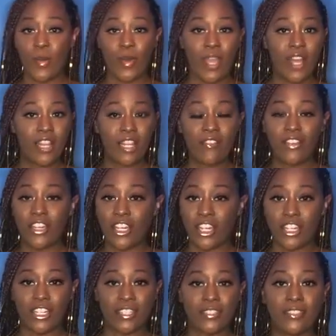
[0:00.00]
We are loving
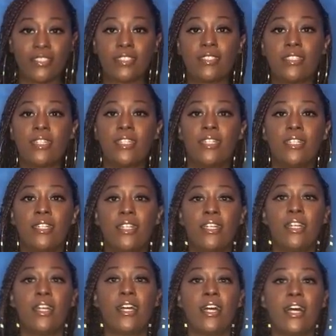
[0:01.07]
her.
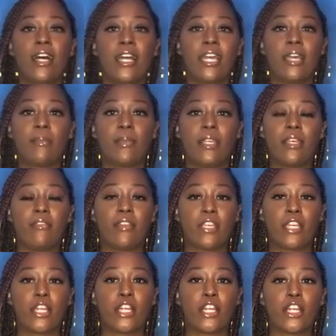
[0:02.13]
I am
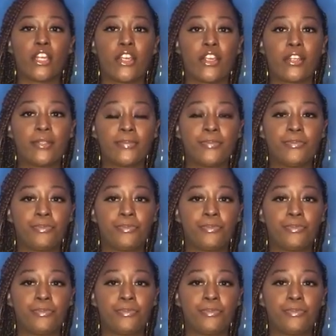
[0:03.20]
giving her,